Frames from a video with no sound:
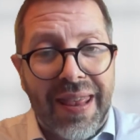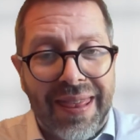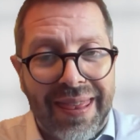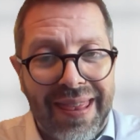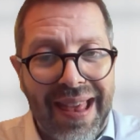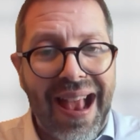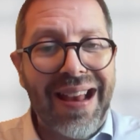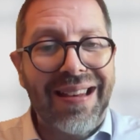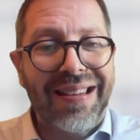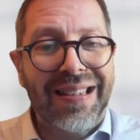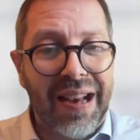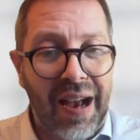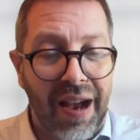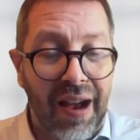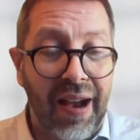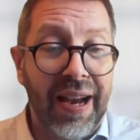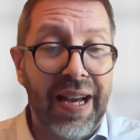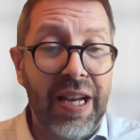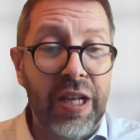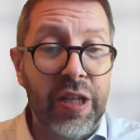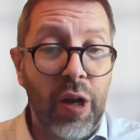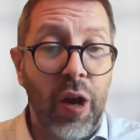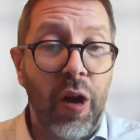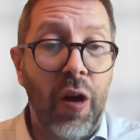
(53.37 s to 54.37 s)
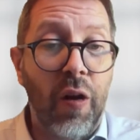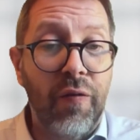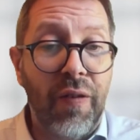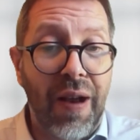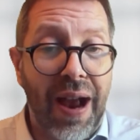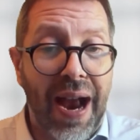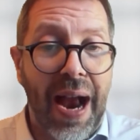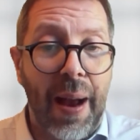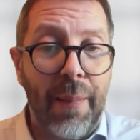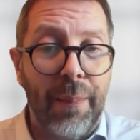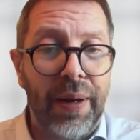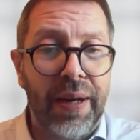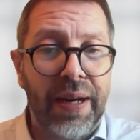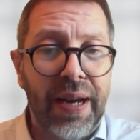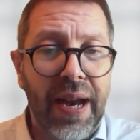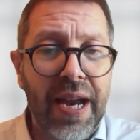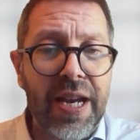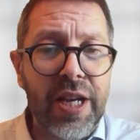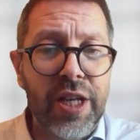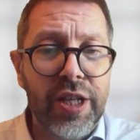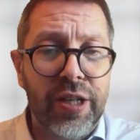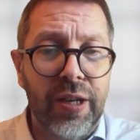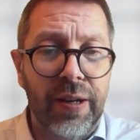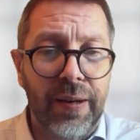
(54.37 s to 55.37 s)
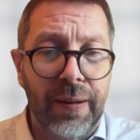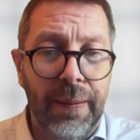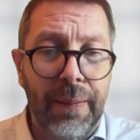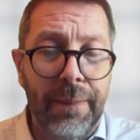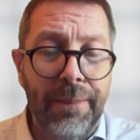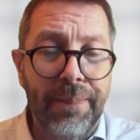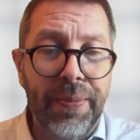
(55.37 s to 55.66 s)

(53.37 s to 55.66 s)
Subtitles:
that kind of application.